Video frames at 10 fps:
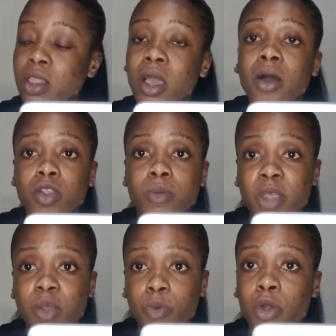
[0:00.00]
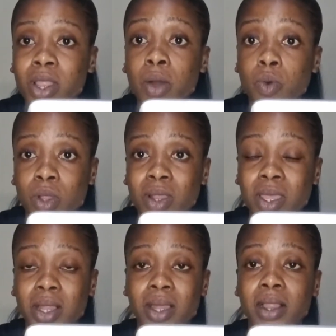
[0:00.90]
the ultimate point that we want to
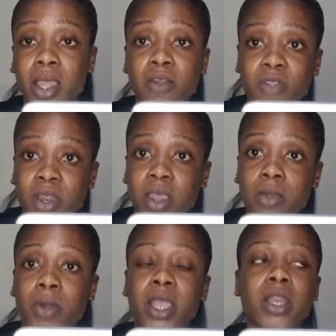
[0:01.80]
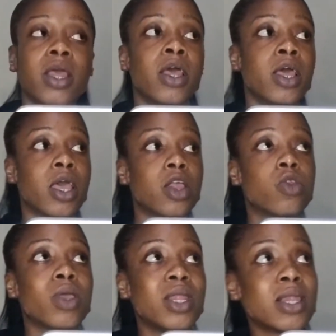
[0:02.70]
get to at the end of the day, right? And
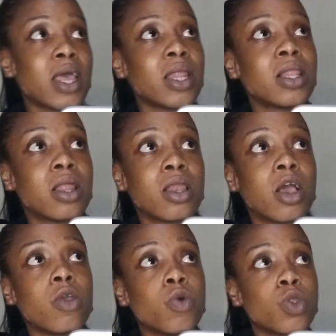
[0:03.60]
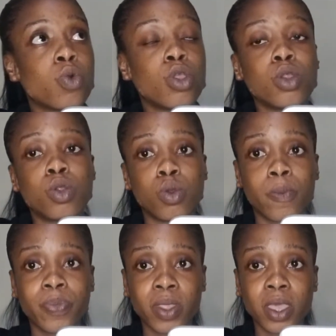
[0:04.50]
so he decided that now he was going to
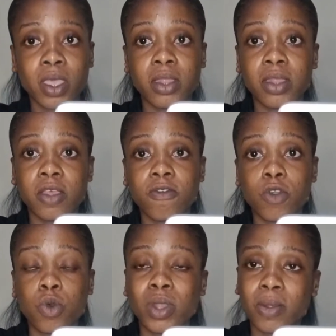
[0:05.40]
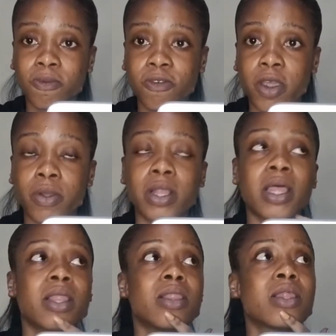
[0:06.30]
interview Tim Ferriss.
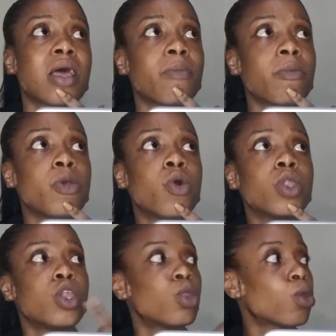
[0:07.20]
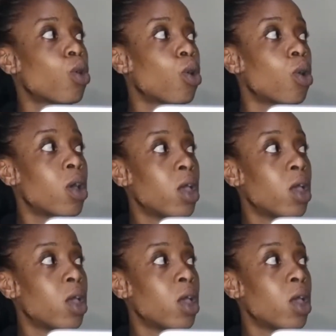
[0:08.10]
And then this happened because he saw